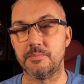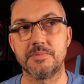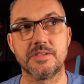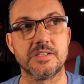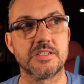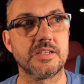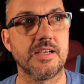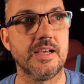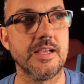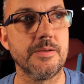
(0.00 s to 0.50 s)
up
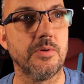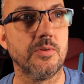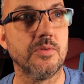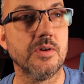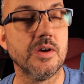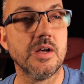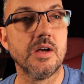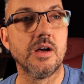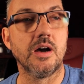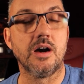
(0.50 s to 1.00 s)
the table
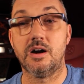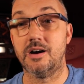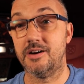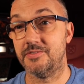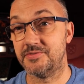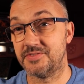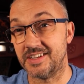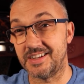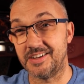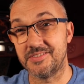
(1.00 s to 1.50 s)

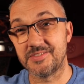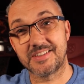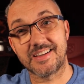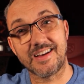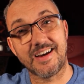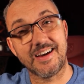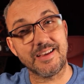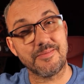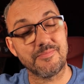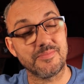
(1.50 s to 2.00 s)
after those
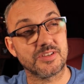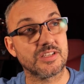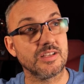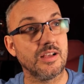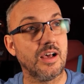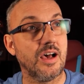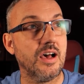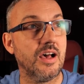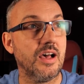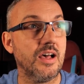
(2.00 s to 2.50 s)
games.
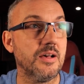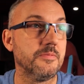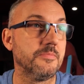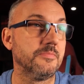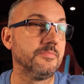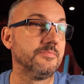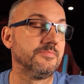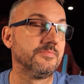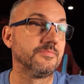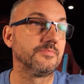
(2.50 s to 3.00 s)

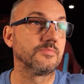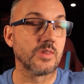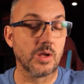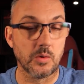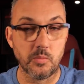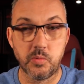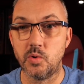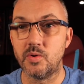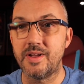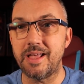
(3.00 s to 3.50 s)
We'll
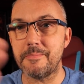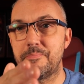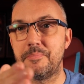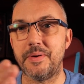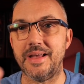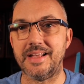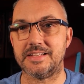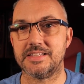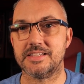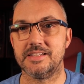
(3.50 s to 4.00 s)
get
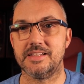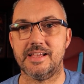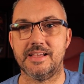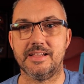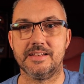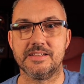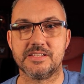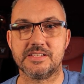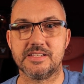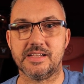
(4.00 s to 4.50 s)
back to that
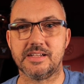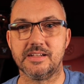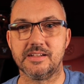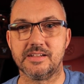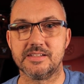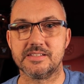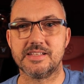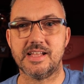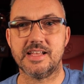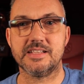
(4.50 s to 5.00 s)
in a second,
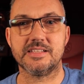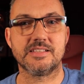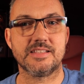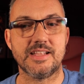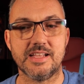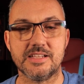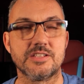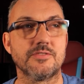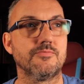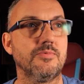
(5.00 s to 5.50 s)
because
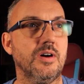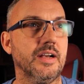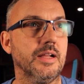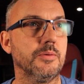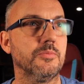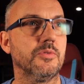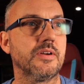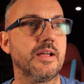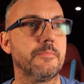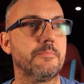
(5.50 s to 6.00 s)
that's the
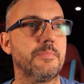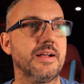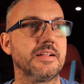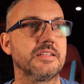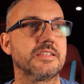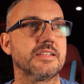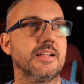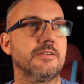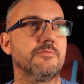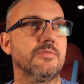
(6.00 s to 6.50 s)
running. We'll get
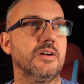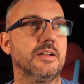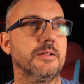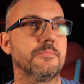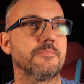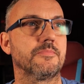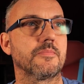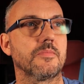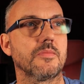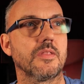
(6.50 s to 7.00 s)
back to that
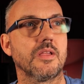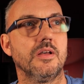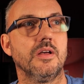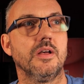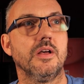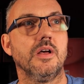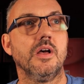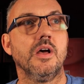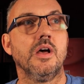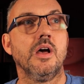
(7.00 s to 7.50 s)
running.
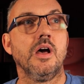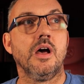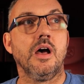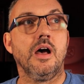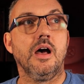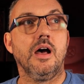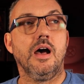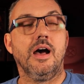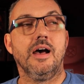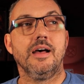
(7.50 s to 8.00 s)

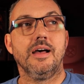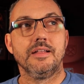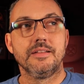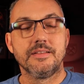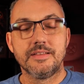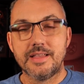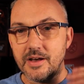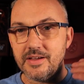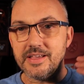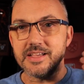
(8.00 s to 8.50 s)

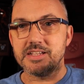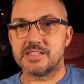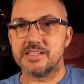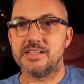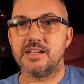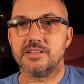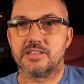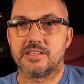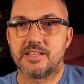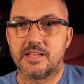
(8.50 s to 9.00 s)
Now, here's
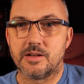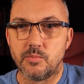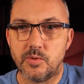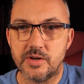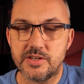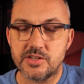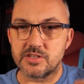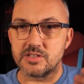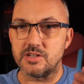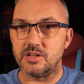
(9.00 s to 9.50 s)
the other thing. And
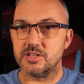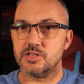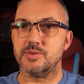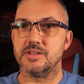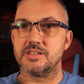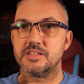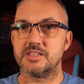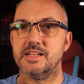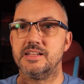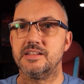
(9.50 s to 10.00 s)
when you start to
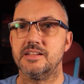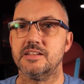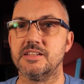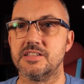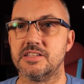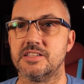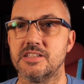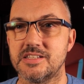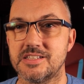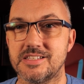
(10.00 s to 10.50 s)
understand that
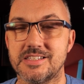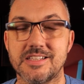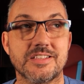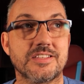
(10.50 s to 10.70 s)
this is